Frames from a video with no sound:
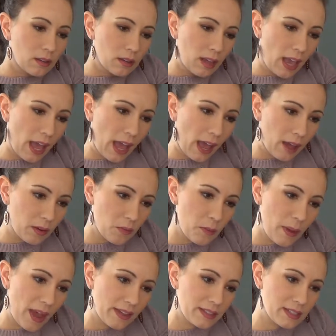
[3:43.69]
hat
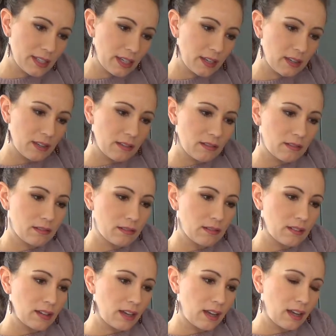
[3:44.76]
basket.
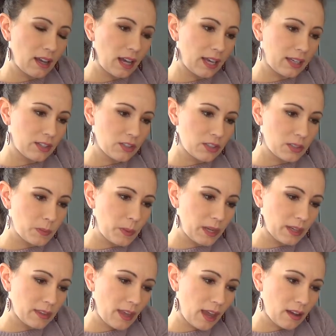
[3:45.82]
I can just
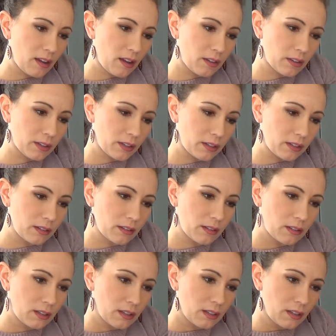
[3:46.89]
pick that color
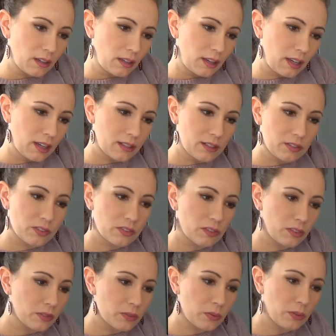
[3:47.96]
and it
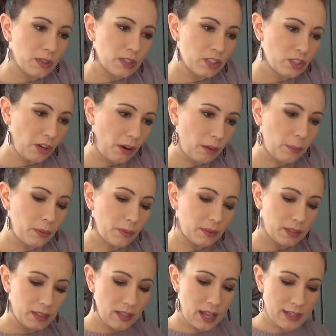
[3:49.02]
looks really sharp,
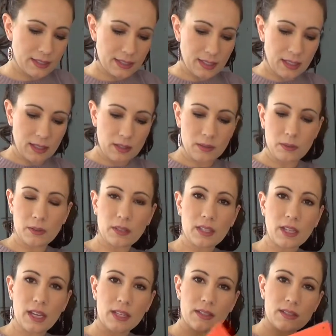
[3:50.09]
really classy, and really
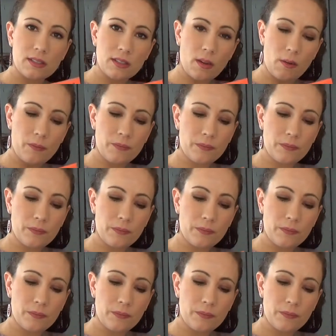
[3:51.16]
nice. So